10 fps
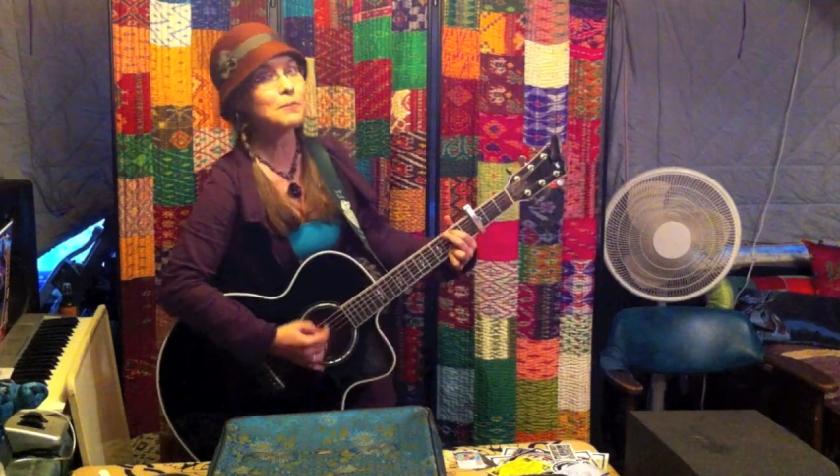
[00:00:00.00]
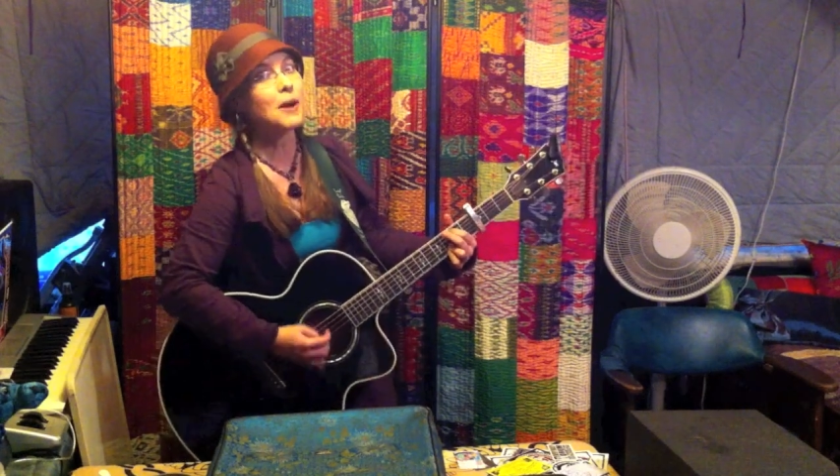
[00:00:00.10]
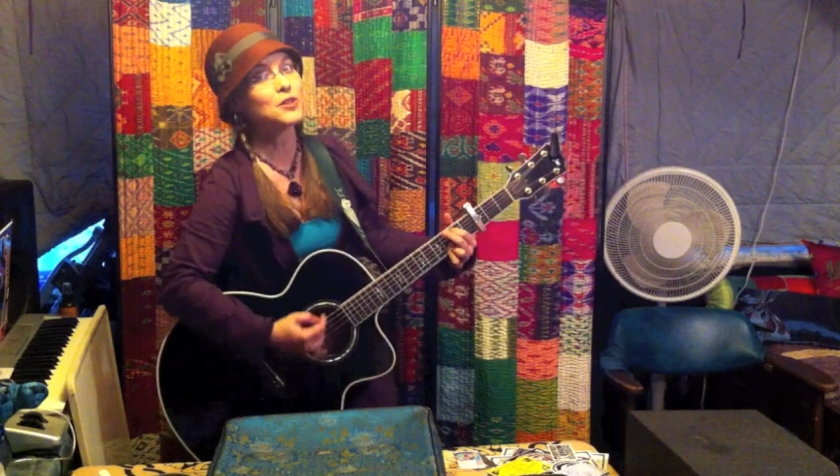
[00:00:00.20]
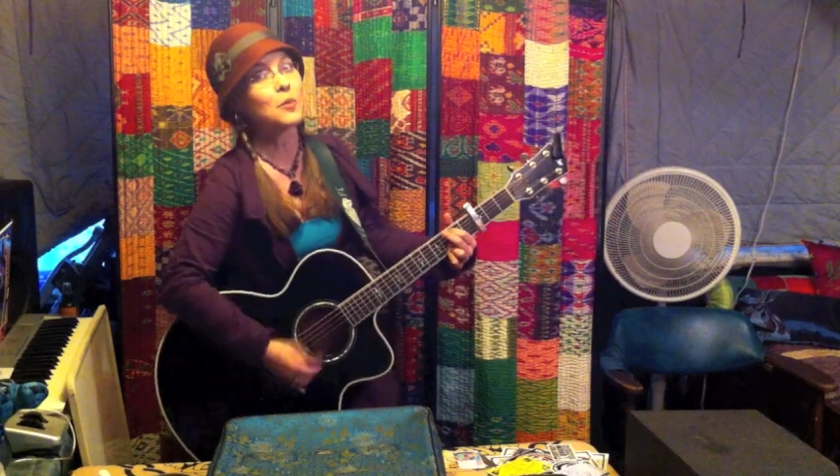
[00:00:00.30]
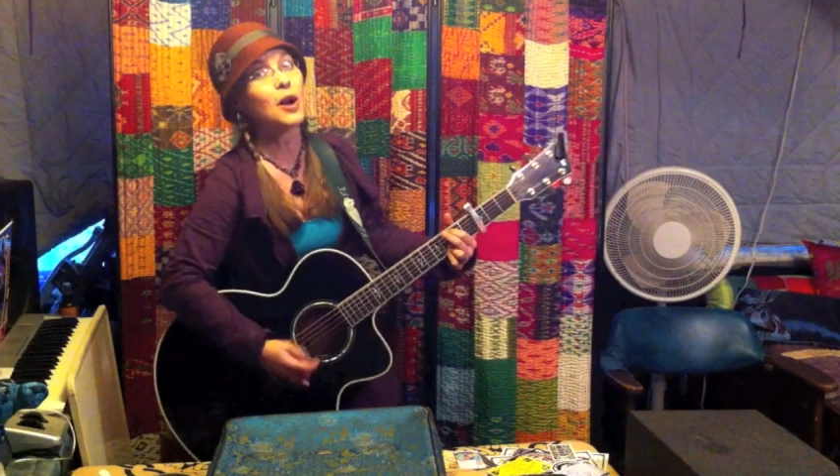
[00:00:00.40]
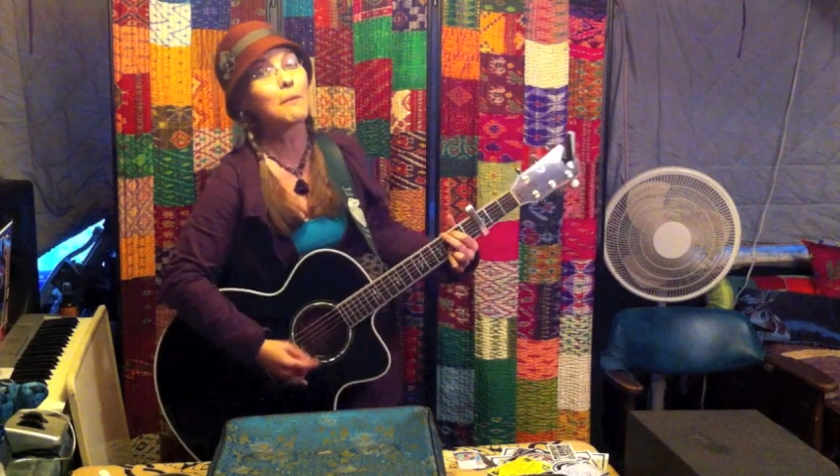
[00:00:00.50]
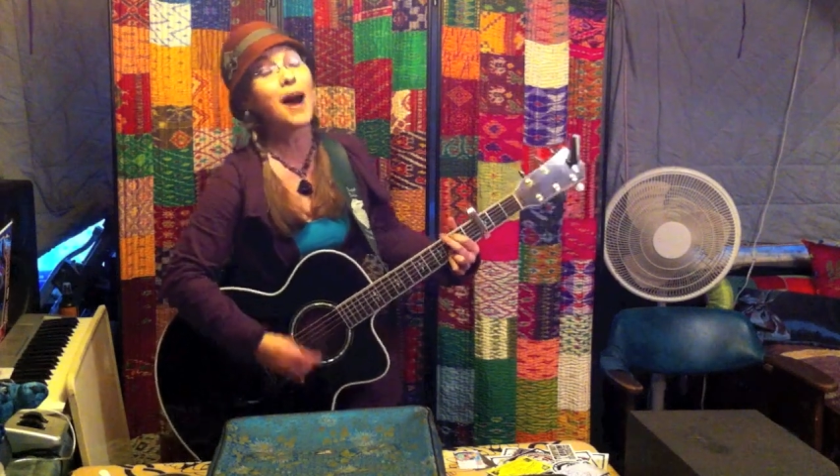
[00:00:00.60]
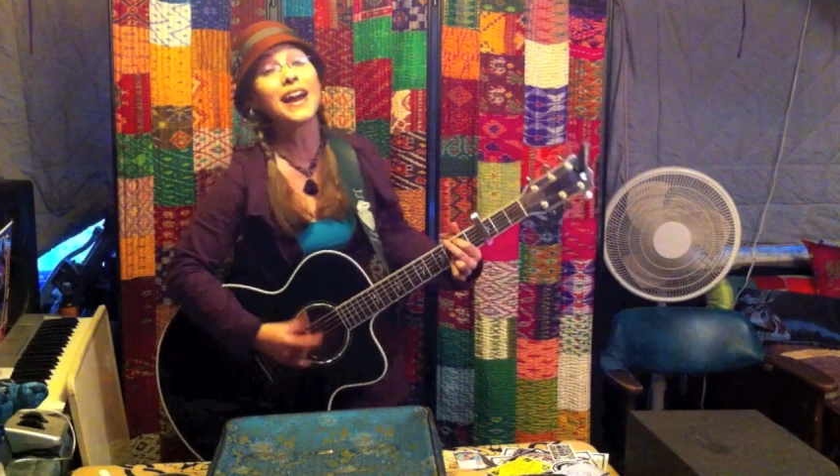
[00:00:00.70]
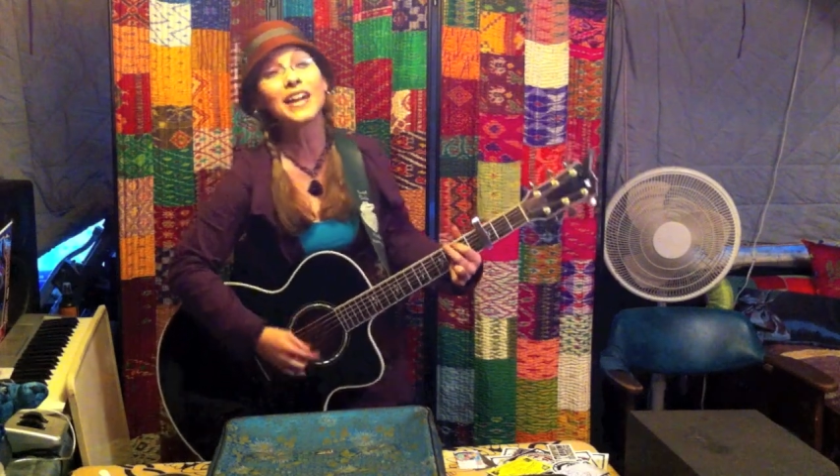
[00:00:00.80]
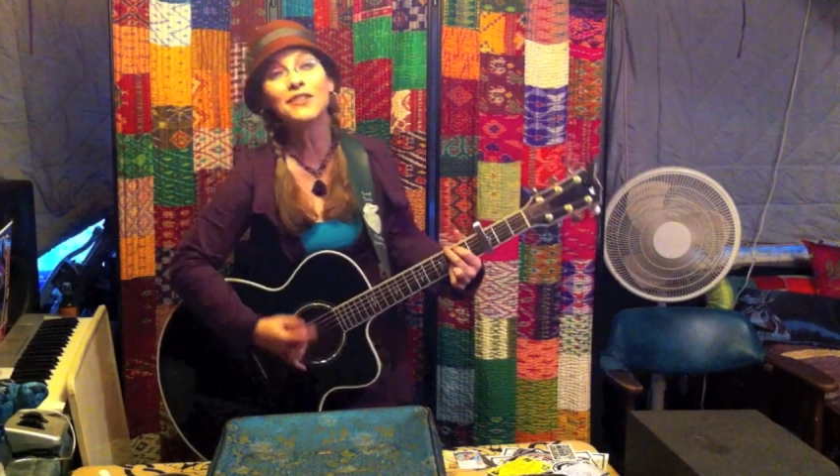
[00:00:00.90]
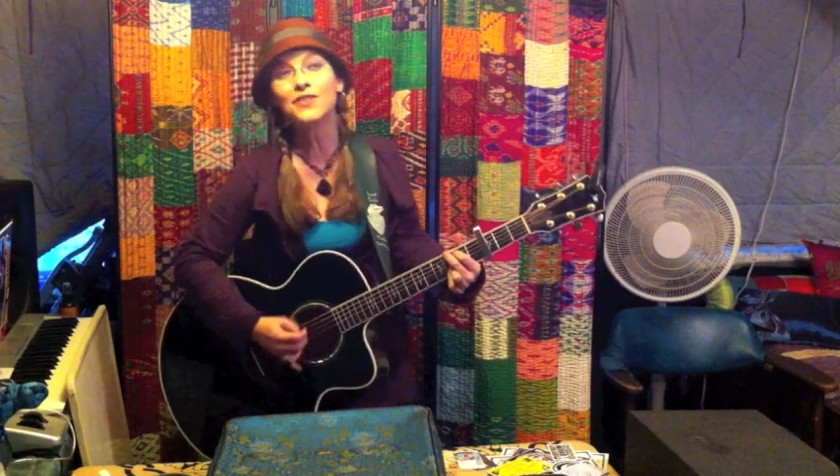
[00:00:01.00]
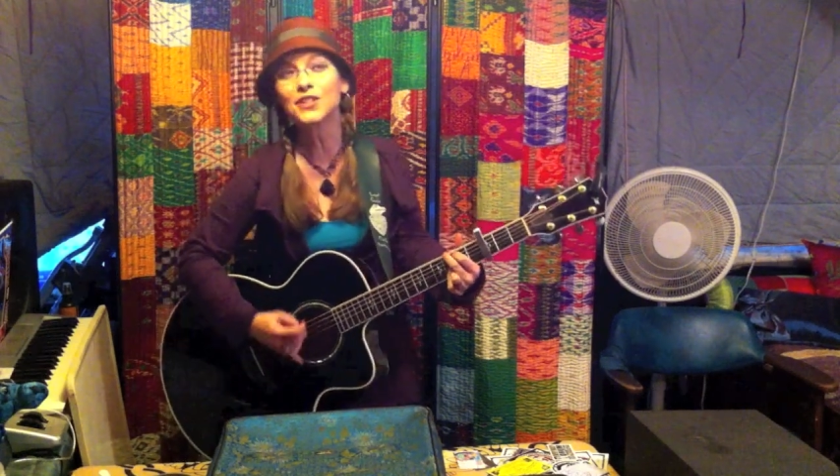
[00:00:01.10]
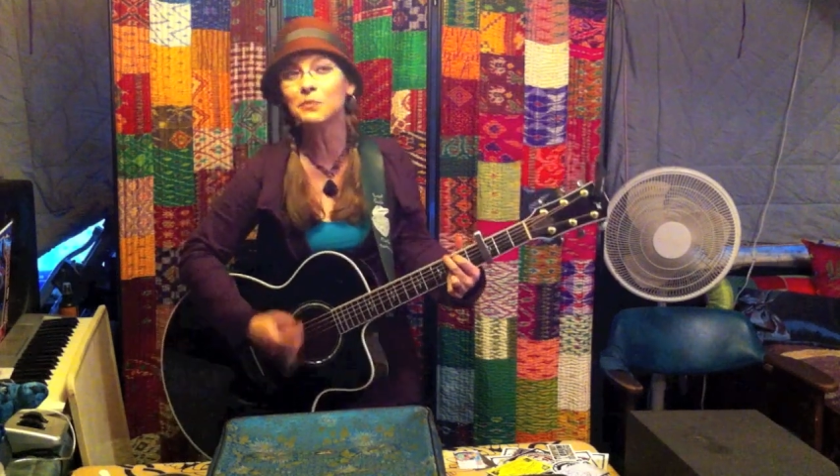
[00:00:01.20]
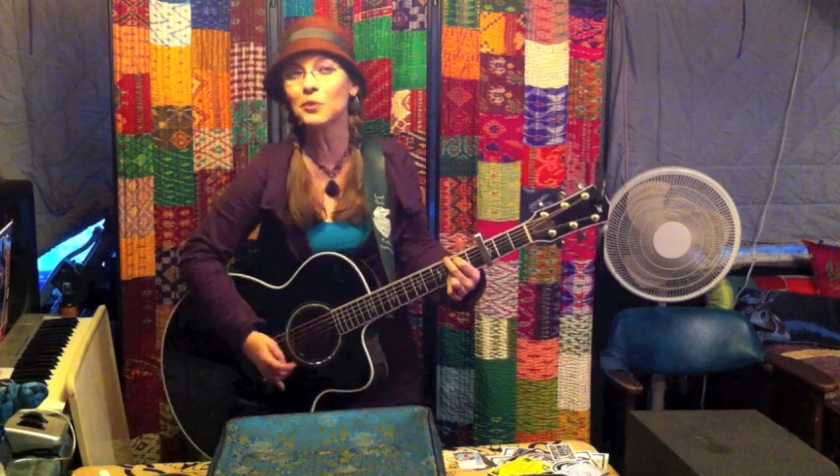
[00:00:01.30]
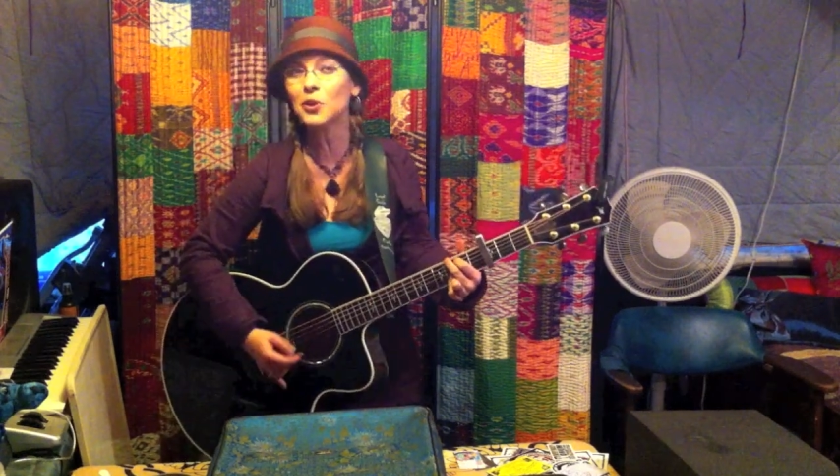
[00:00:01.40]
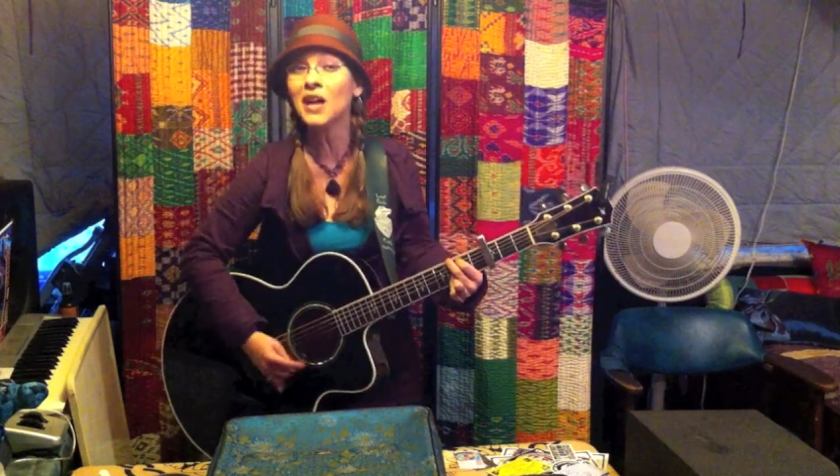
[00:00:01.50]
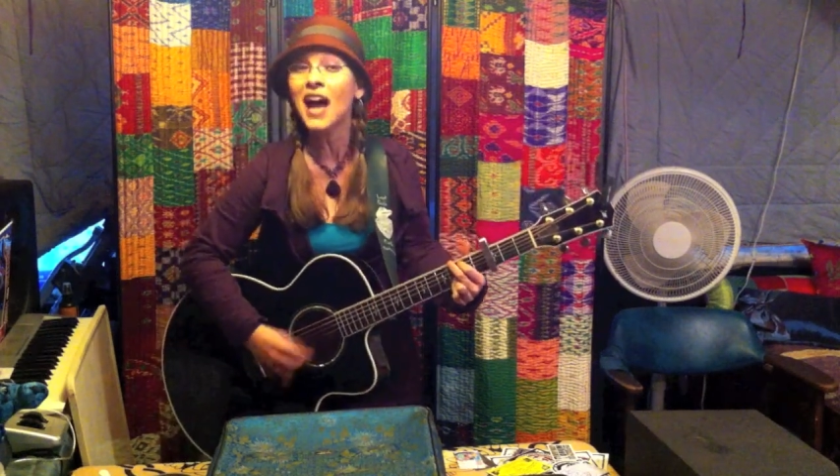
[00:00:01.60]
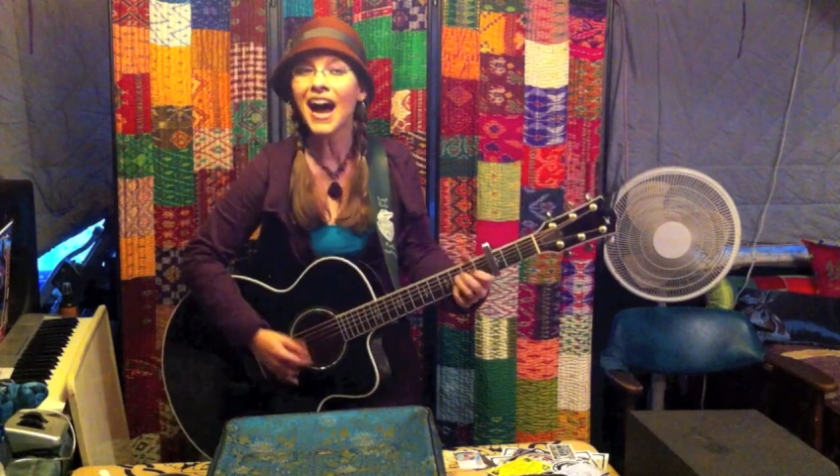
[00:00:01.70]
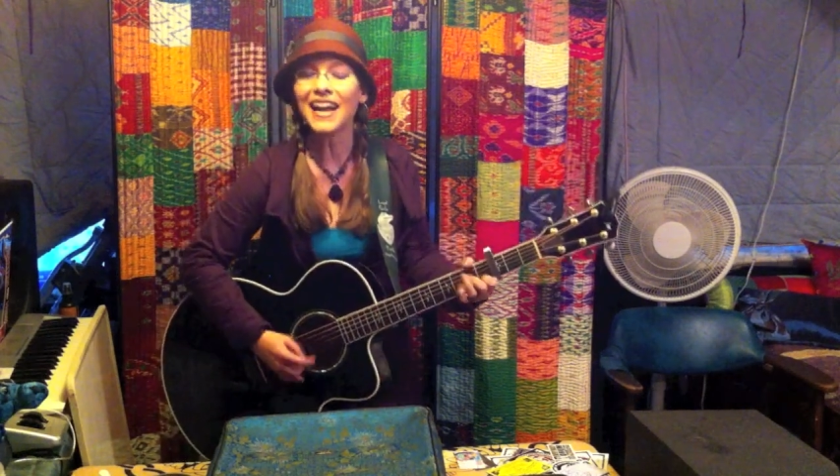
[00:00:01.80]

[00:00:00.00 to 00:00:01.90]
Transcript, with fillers: spots walk by invisible